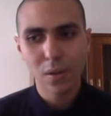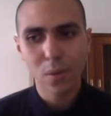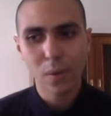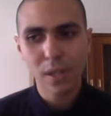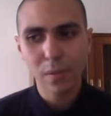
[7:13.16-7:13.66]

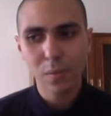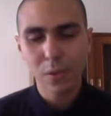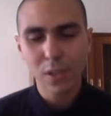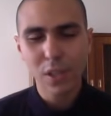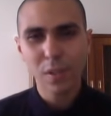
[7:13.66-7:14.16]
Well,
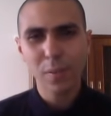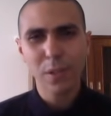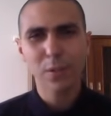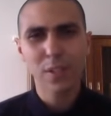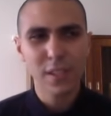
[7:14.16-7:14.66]
most Arabic
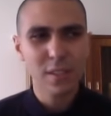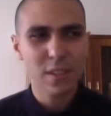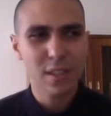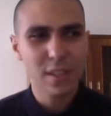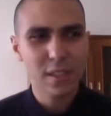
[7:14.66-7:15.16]
content,
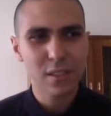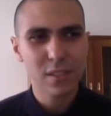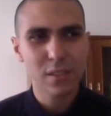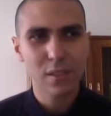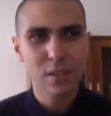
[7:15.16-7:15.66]
I
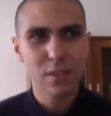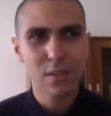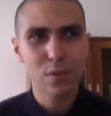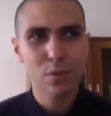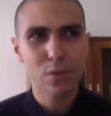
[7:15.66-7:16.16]
guess, is
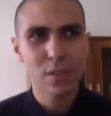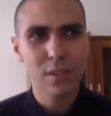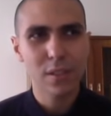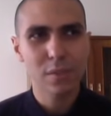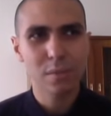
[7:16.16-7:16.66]

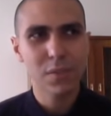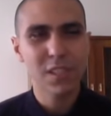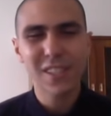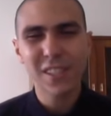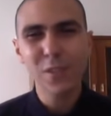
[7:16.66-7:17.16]
usually
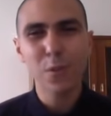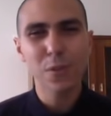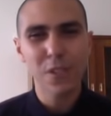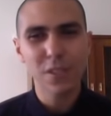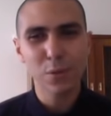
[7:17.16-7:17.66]
they
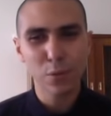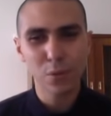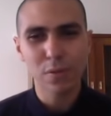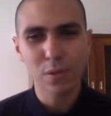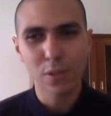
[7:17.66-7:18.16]
censor this
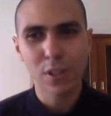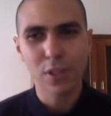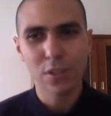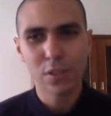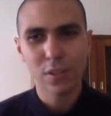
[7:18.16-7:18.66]
sort of knowledge